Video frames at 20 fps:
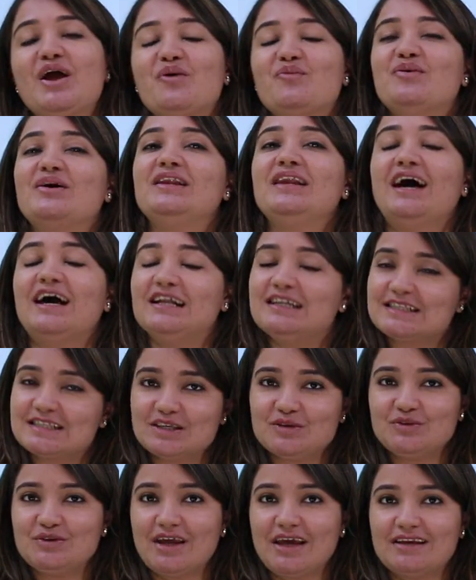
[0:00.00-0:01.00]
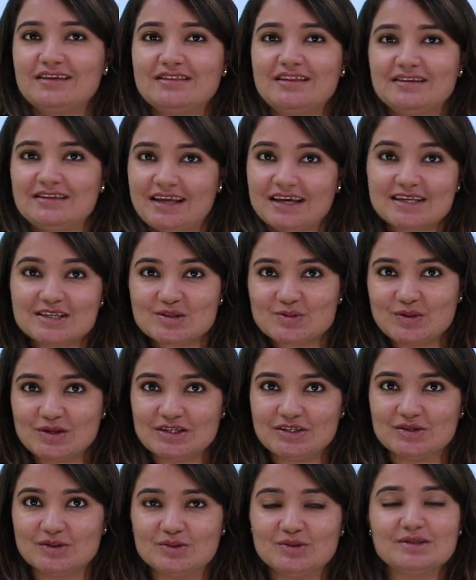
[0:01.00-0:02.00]
well i'll see you again in the next
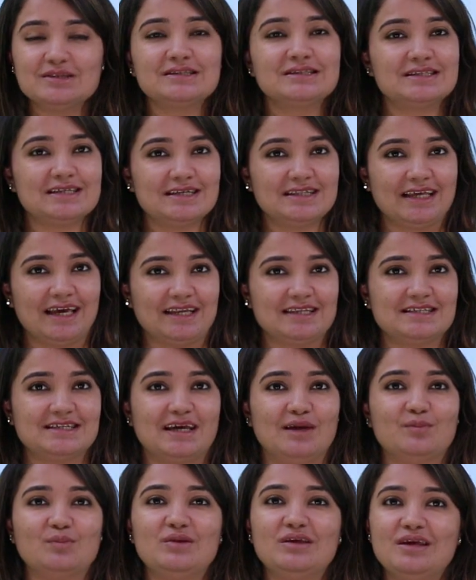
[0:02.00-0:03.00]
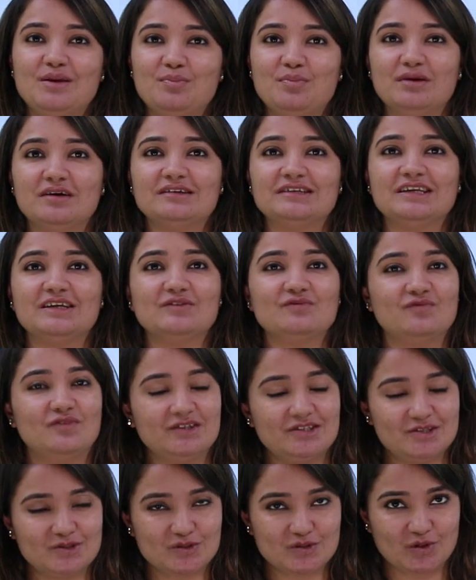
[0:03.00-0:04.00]
video till that time keep learning
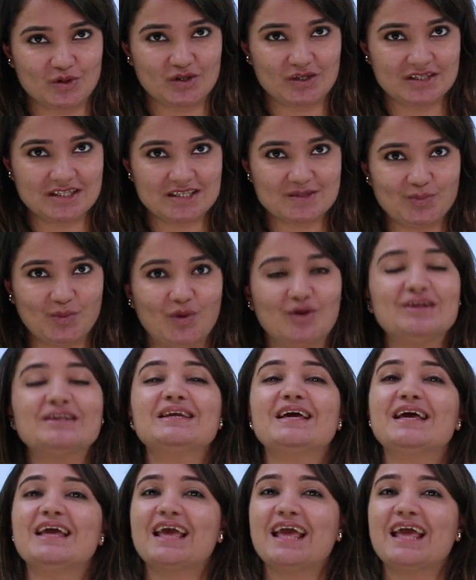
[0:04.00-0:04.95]
with tutorials point